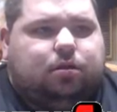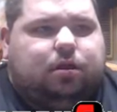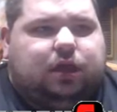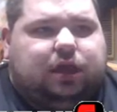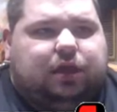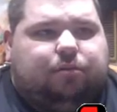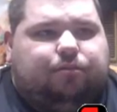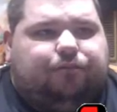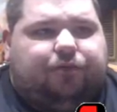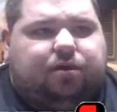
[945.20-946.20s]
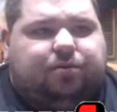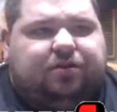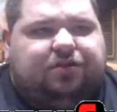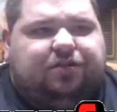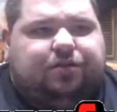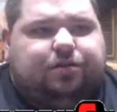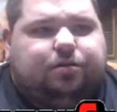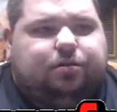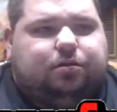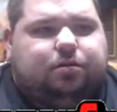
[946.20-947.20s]
And pretty much,
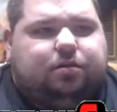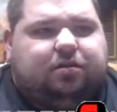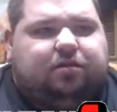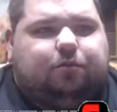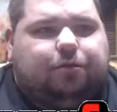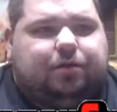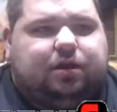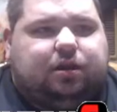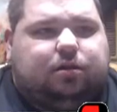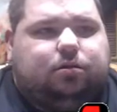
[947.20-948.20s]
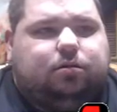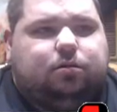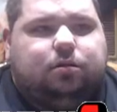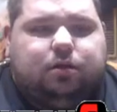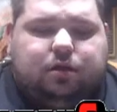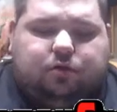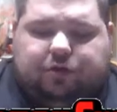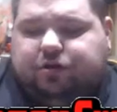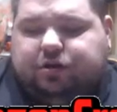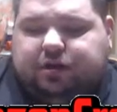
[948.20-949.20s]
this is what we needed. We
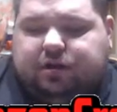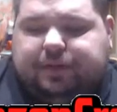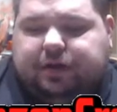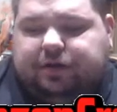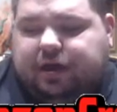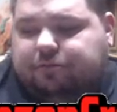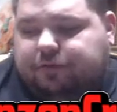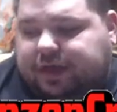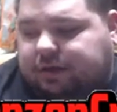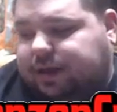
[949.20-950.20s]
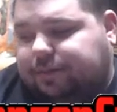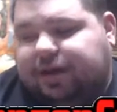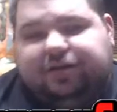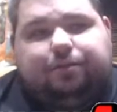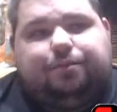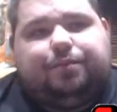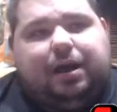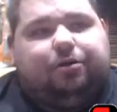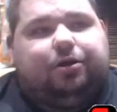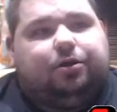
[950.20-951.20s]
couldn't get up here yet without that magic
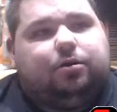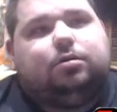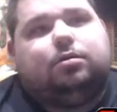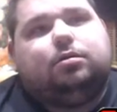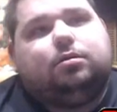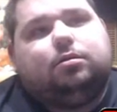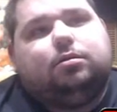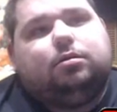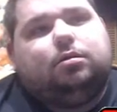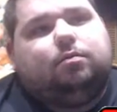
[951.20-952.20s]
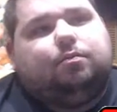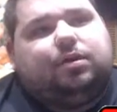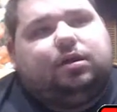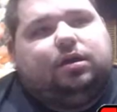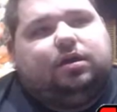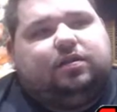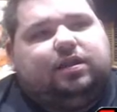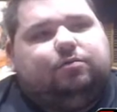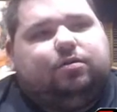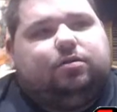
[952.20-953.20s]
powder, because
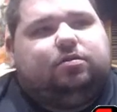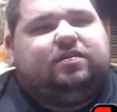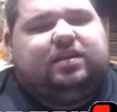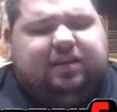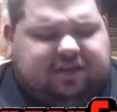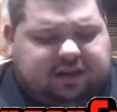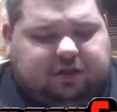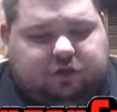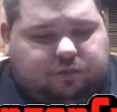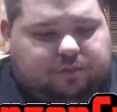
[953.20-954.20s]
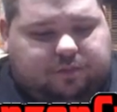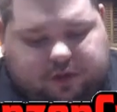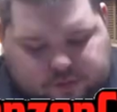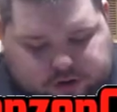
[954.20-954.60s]
it would send us in a loop going